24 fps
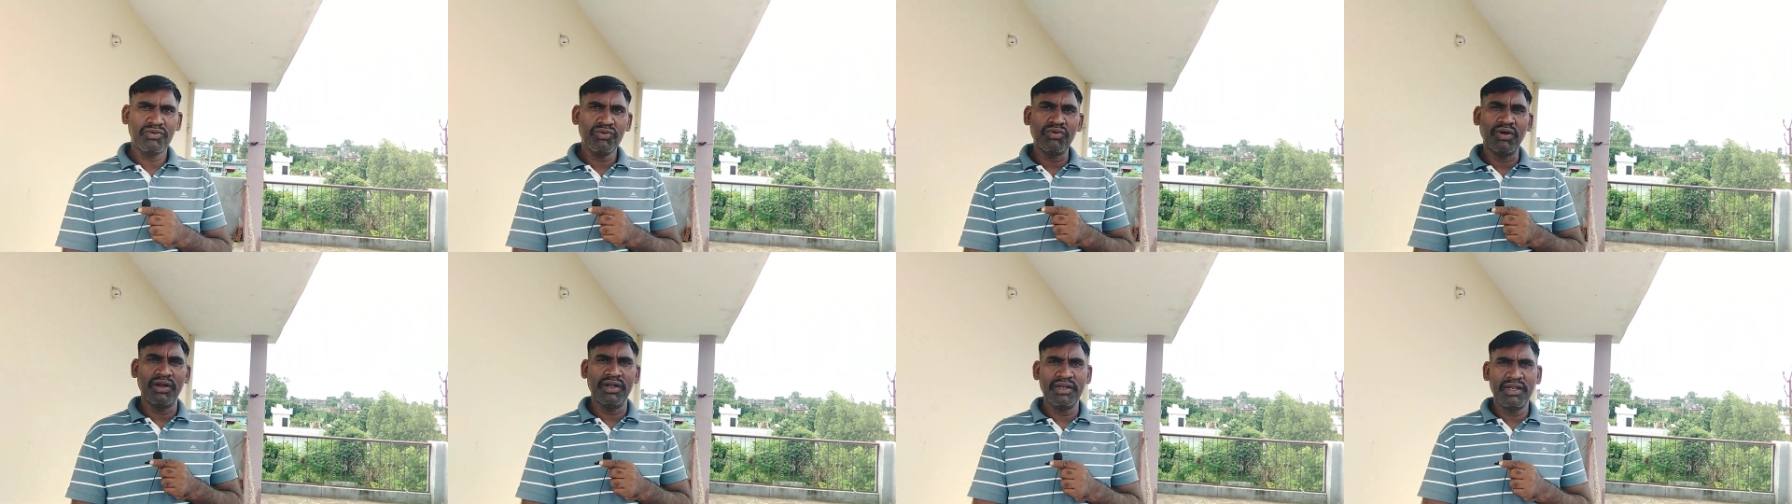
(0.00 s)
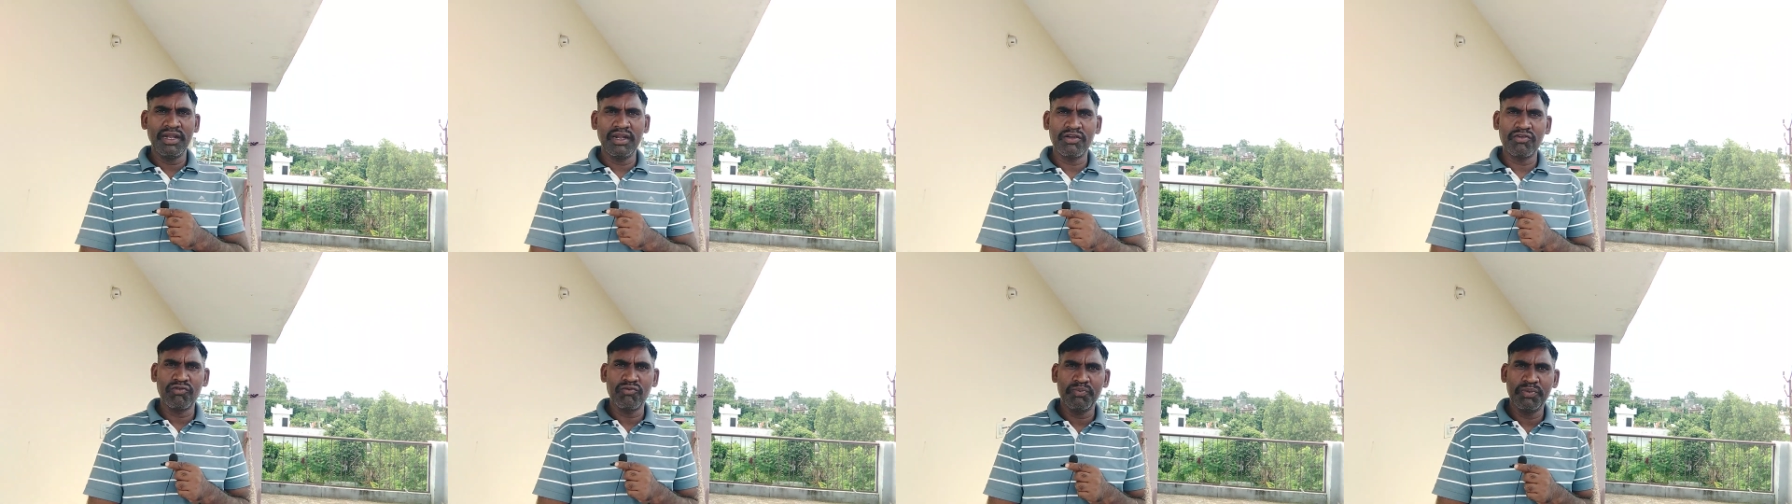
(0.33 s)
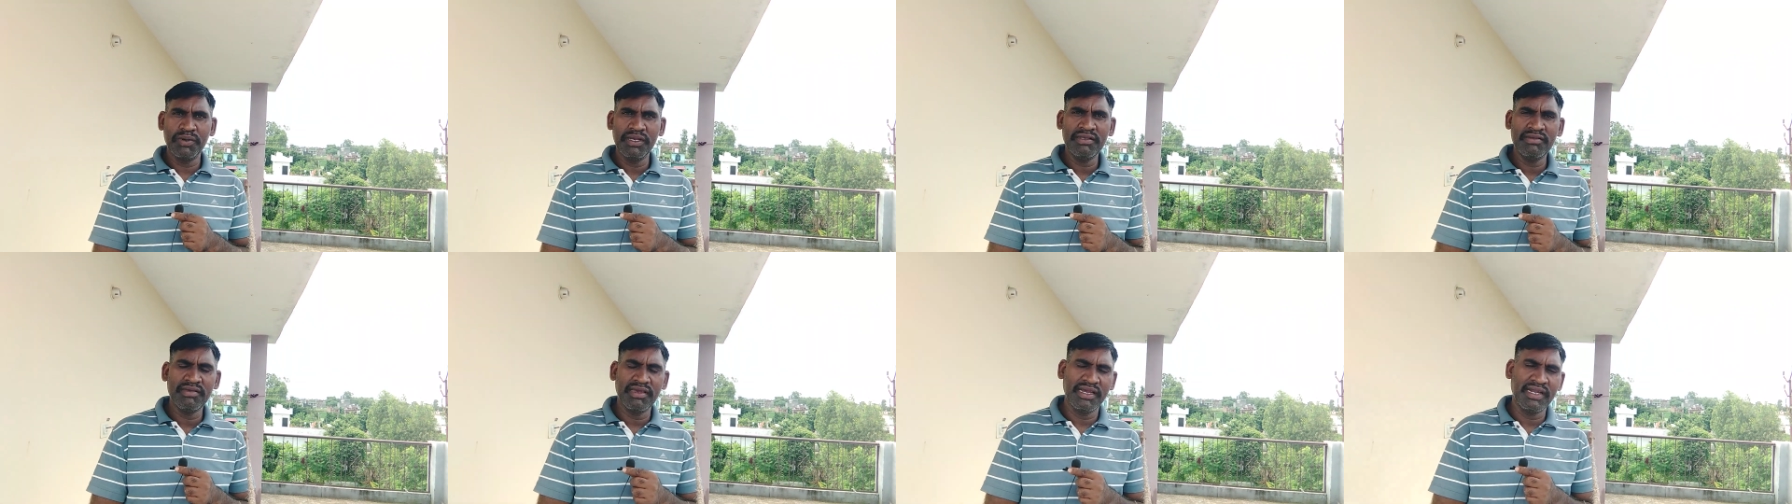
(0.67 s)
200
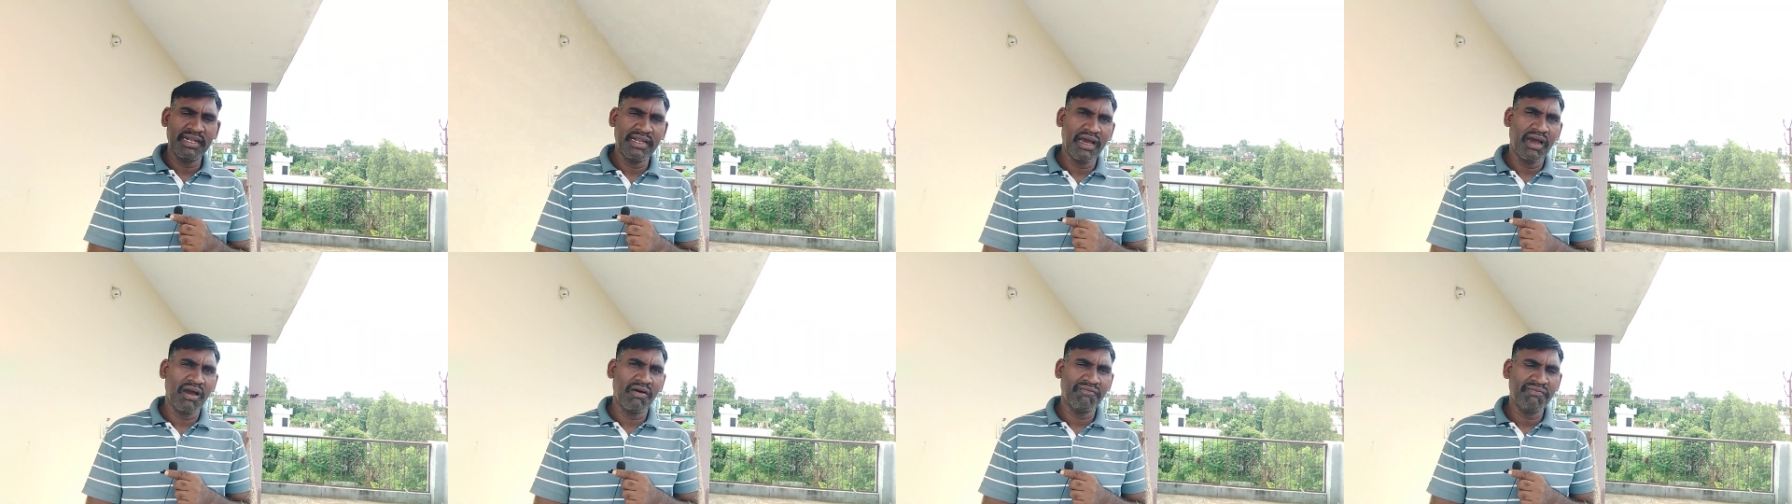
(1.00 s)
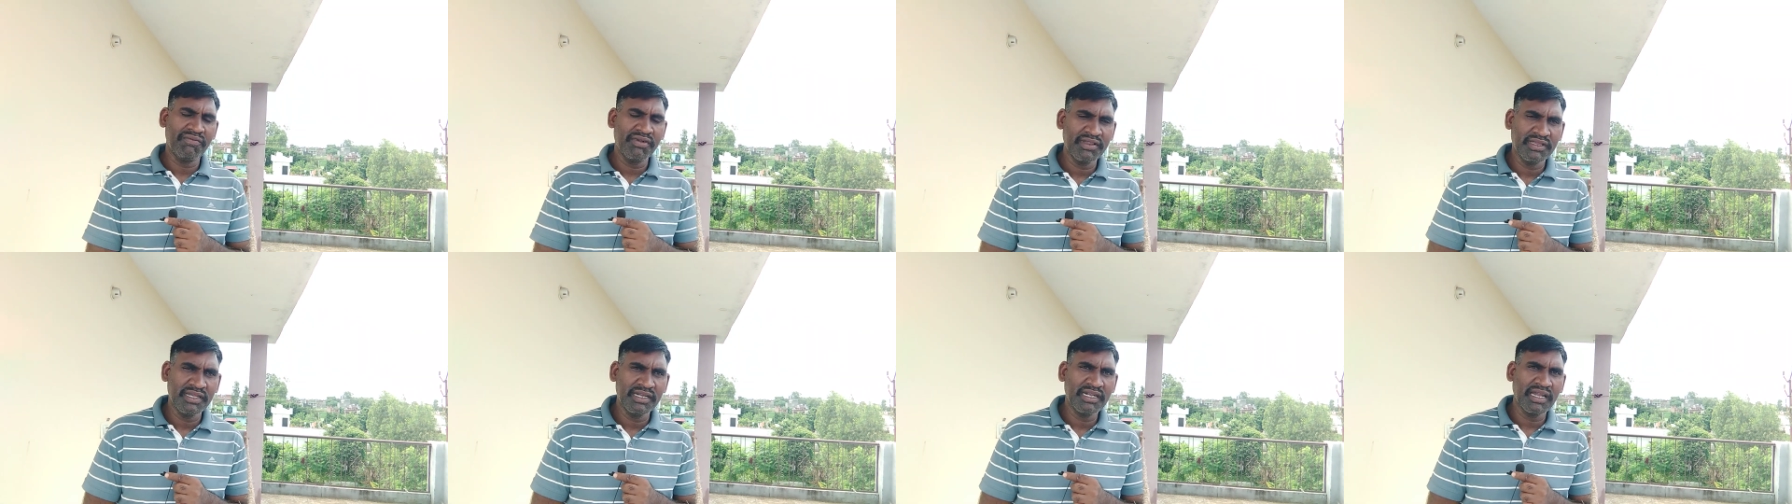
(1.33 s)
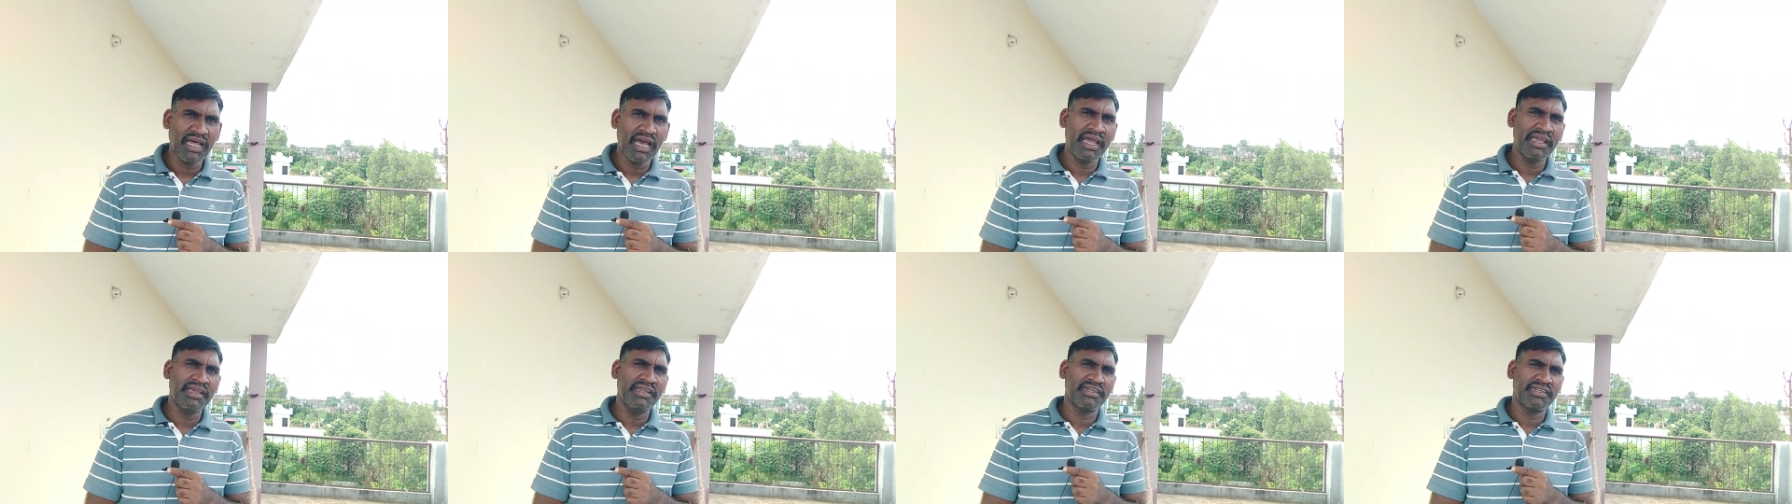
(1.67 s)
rupees and after that
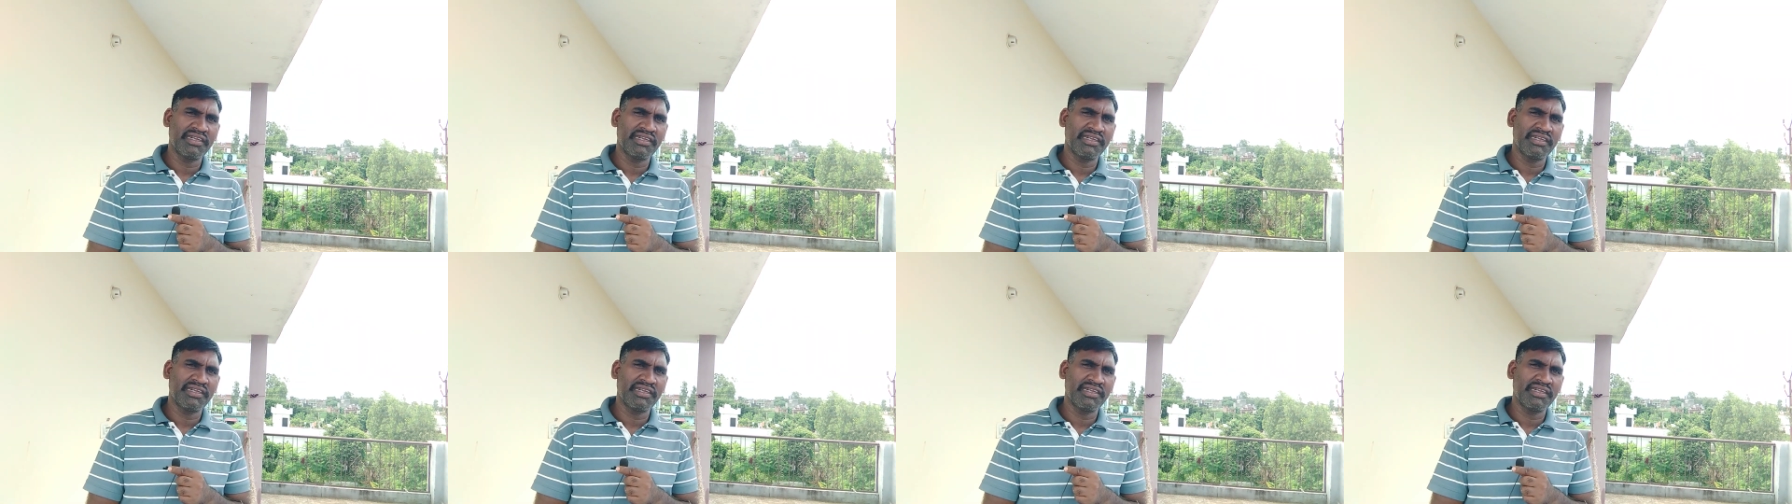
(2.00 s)
i